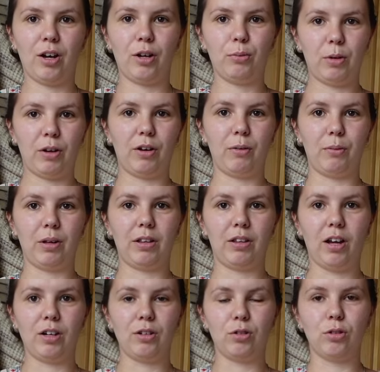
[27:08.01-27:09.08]
I'd wear it with
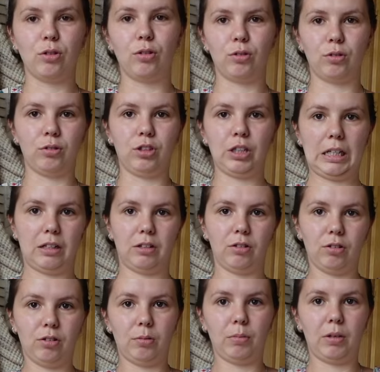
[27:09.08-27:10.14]
tight shorts or jeans
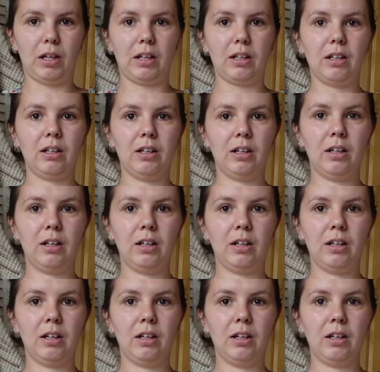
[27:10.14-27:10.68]
or something,